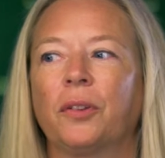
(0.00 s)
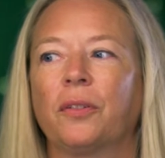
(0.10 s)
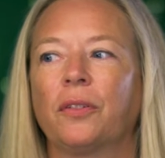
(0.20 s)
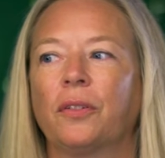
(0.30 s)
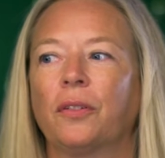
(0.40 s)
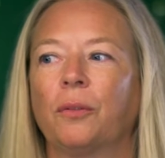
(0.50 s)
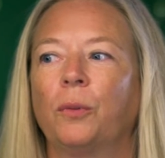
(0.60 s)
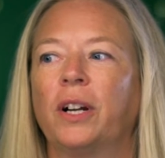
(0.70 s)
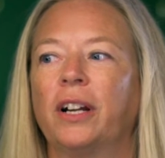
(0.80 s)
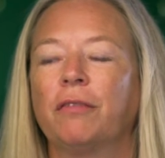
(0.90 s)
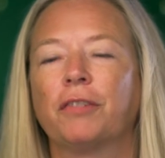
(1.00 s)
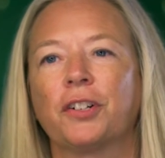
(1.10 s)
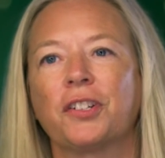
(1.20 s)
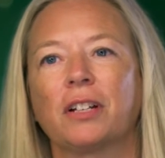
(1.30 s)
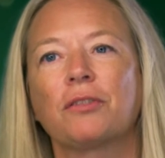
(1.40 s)
was where I
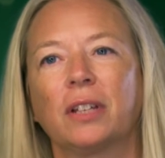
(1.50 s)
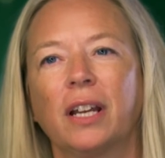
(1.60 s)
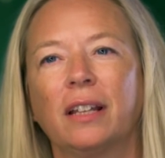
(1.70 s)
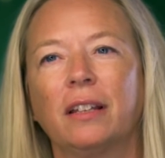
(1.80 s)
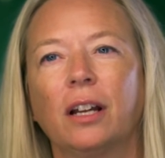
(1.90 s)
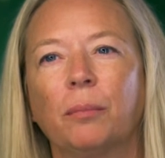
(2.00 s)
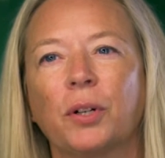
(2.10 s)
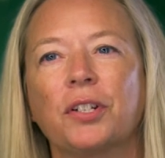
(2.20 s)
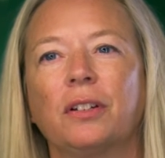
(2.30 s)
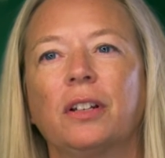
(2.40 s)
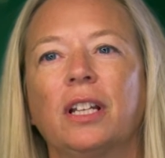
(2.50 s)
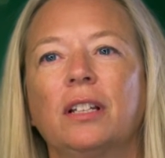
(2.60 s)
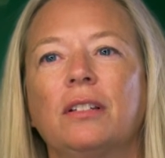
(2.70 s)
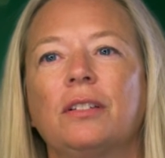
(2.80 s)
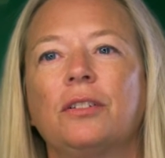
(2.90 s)
first actually had the
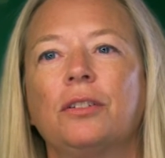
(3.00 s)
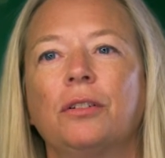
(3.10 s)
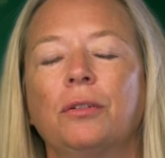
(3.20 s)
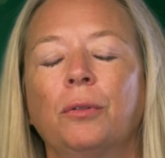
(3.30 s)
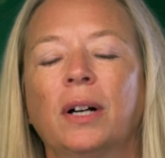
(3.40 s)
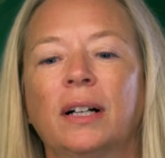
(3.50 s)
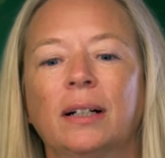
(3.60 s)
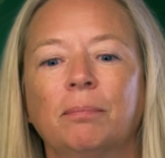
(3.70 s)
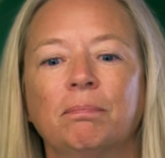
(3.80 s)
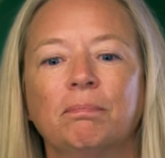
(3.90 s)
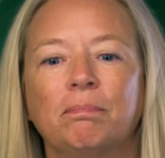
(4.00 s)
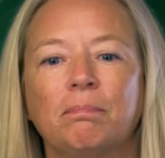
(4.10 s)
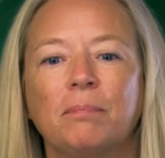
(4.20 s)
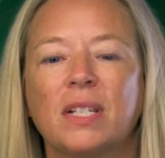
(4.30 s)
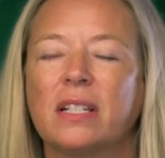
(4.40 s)
opportunity to um,
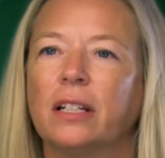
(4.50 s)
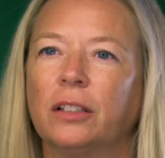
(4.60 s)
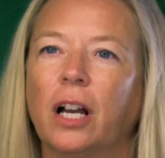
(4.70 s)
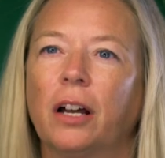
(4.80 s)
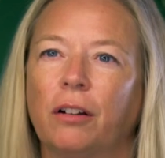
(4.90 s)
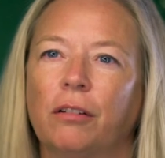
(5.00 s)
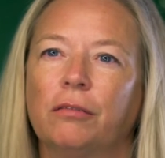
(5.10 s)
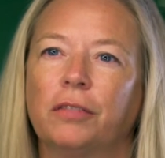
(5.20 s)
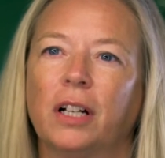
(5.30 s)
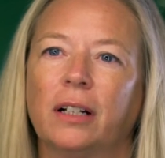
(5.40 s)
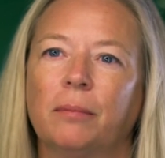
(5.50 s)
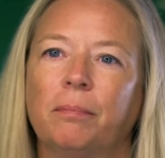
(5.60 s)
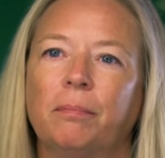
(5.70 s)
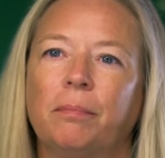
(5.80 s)
see a lot of um,